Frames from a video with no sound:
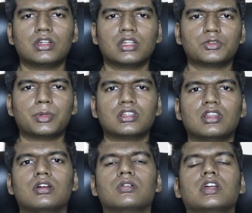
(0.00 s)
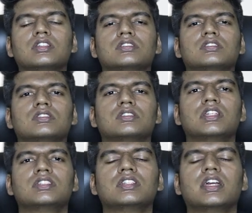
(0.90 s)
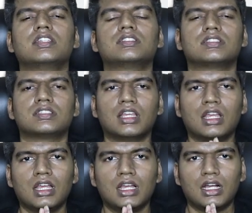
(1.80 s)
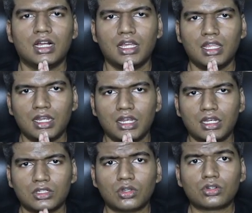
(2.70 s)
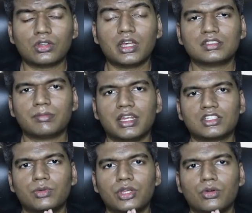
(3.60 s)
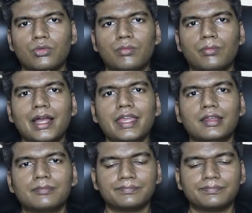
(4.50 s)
it, and spread the love, guys. That's it, guys. I'll talk to you guys in my next video. Bye.